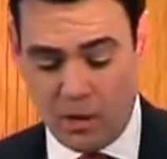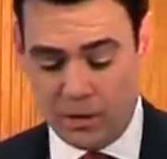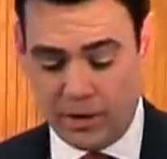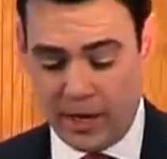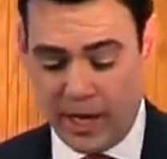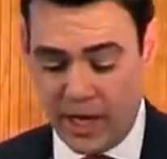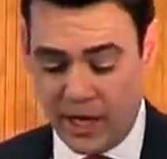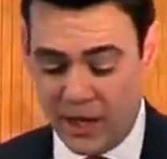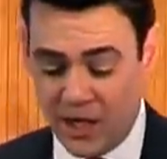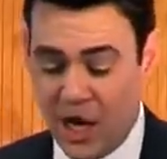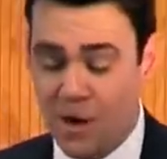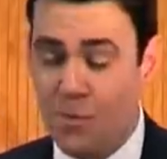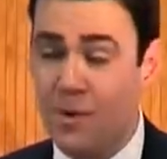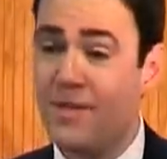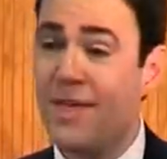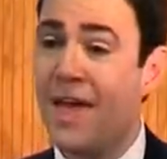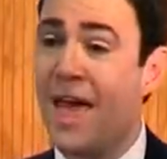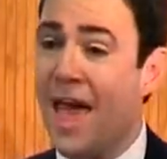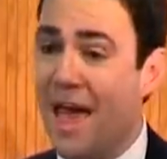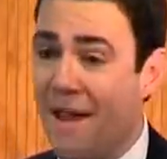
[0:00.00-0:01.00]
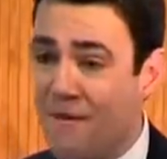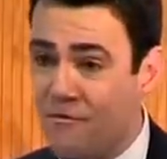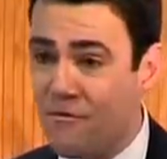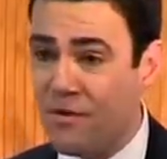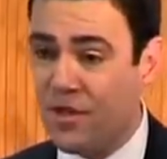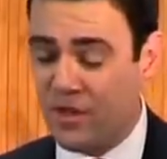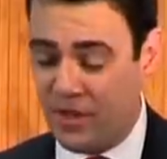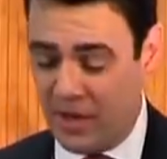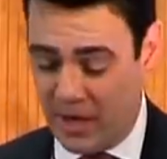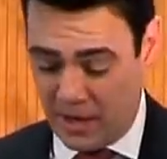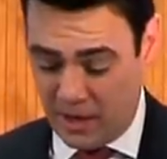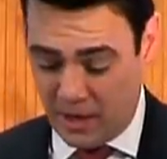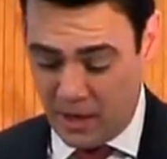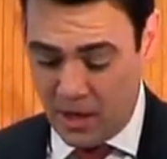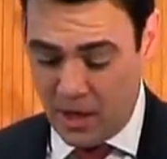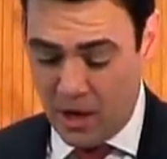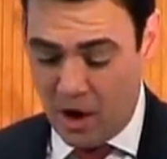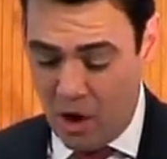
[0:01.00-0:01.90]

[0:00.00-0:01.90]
old age with everything,